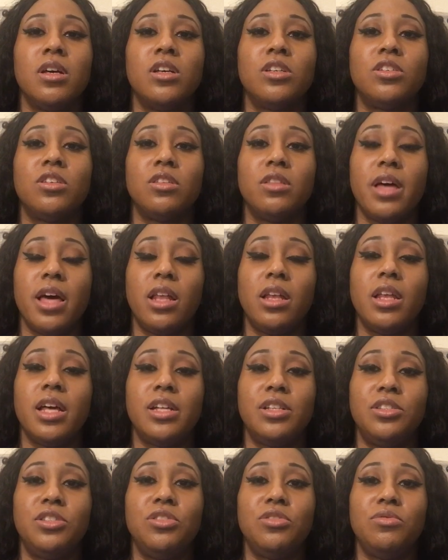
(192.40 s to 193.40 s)
So that
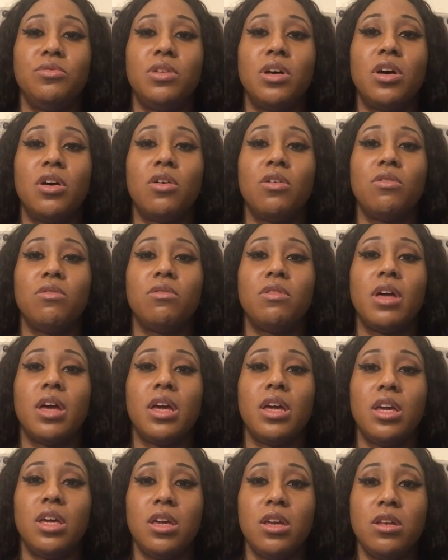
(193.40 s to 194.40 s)
lets you know
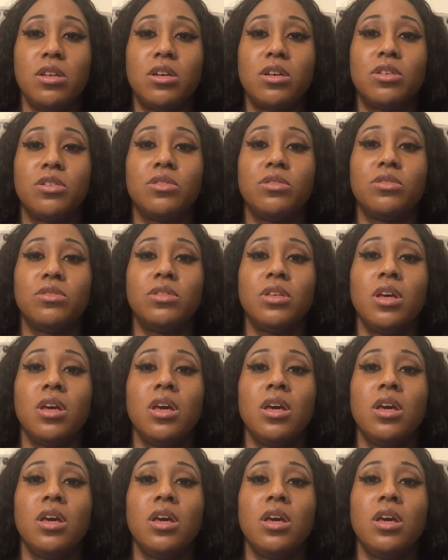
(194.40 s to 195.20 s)
that he knows